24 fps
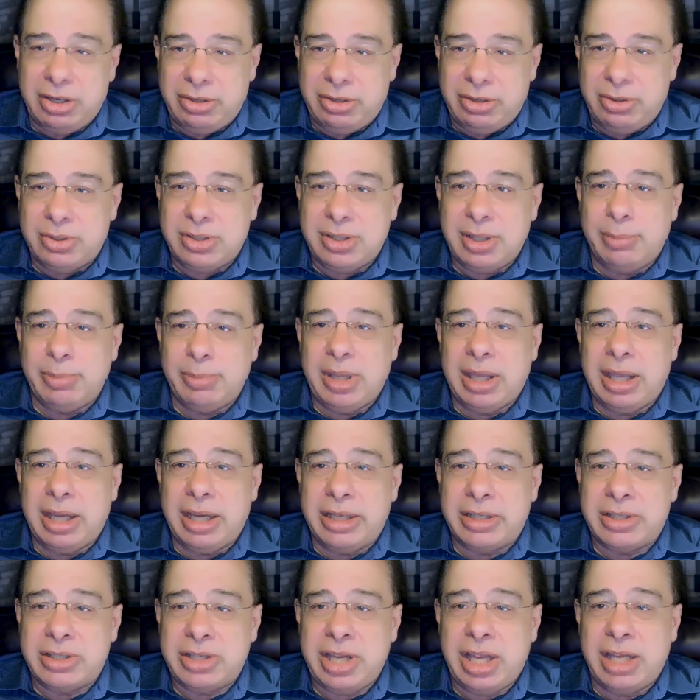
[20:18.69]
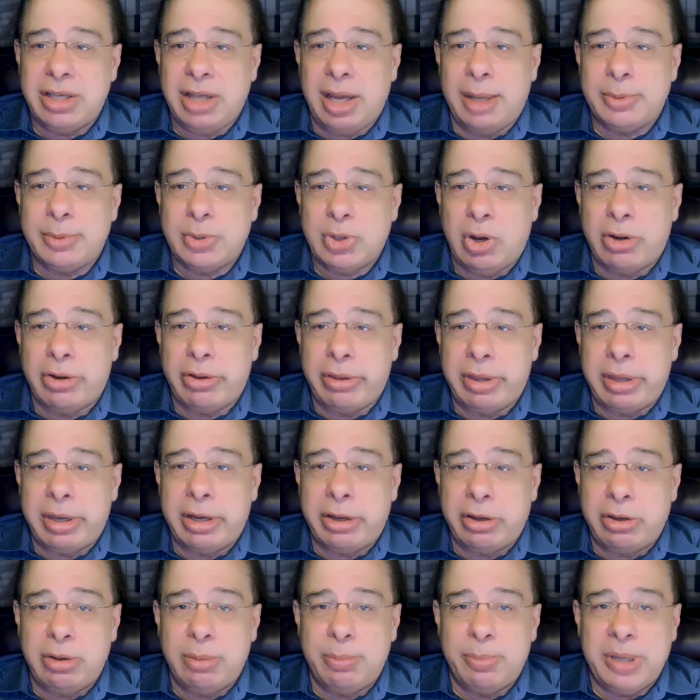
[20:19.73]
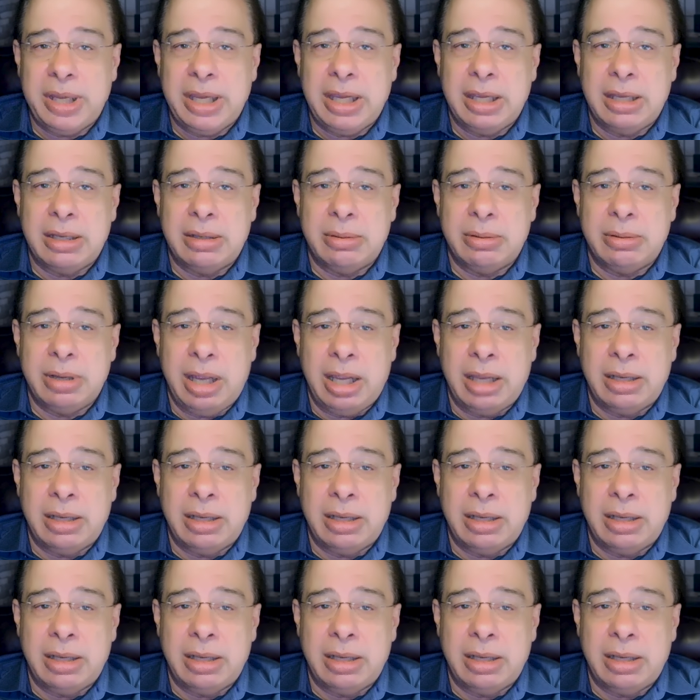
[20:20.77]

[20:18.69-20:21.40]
to do something and it's 10 times harder than it could be, and,